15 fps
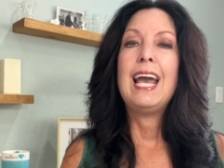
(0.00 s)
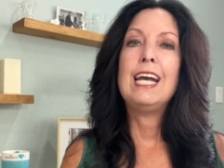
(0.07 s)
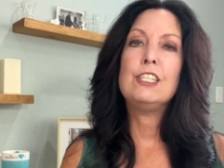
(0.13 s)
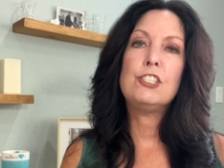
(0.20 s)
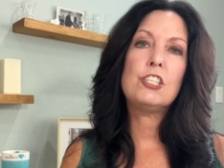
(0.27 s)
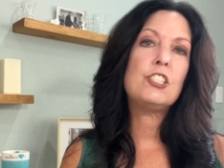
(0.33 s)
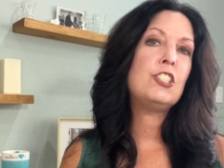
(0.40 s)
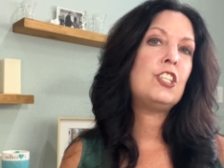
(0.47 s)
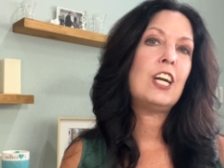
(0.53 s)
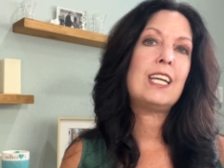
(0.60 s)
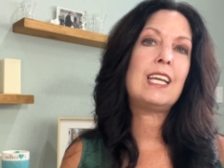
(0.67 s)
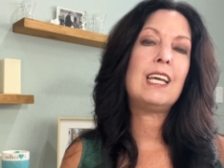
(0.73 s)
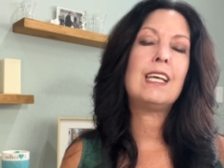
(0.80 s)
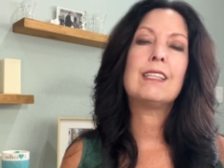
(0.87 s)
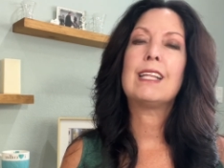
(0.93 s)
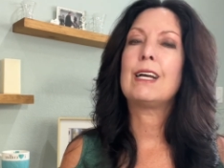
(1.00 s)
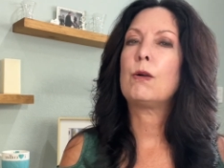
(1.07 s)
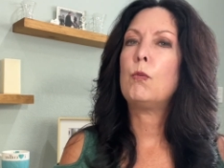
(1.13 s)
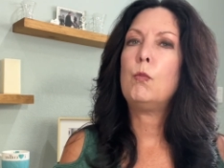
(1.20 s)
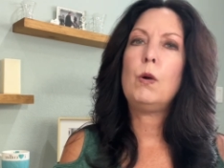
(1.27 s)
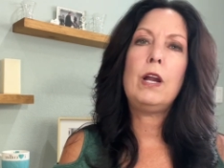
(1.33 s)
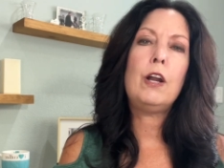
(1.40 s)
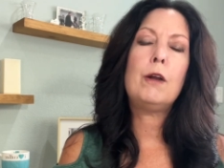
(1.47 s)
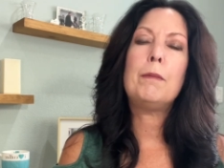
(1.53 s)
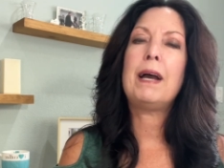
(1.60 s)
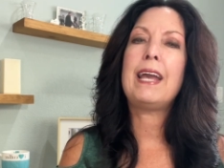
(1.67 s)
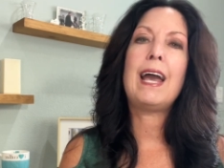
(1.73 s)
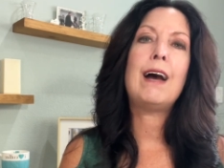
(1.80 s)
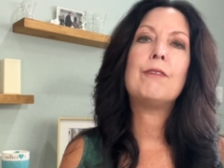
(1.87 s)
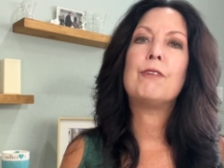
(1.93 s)
and just check in, like, where am I
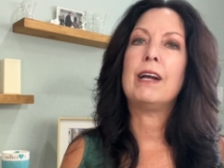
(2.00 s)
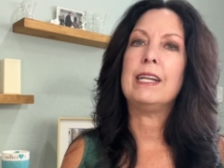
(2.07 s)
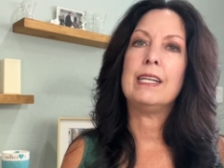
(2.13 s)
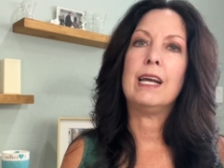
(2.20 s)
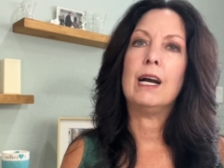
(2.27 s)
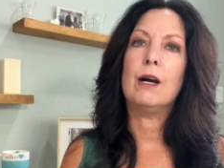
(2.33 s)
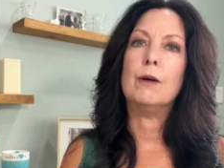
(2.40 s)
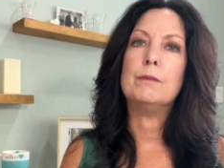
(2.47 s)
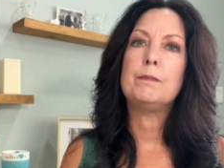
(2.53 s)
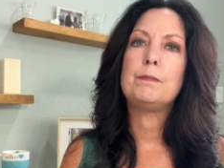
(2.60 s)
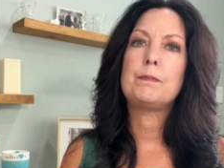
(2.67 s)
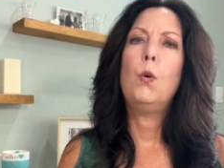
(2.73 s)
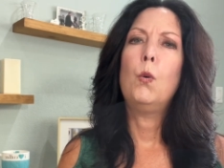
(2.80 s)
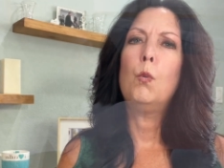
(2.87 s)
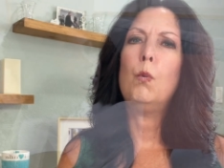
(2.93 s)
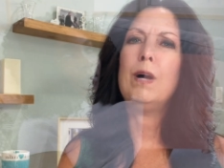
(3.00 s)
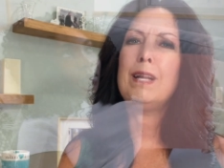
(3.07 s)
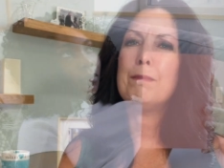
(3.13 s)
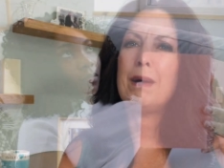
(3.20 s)
at right now? What am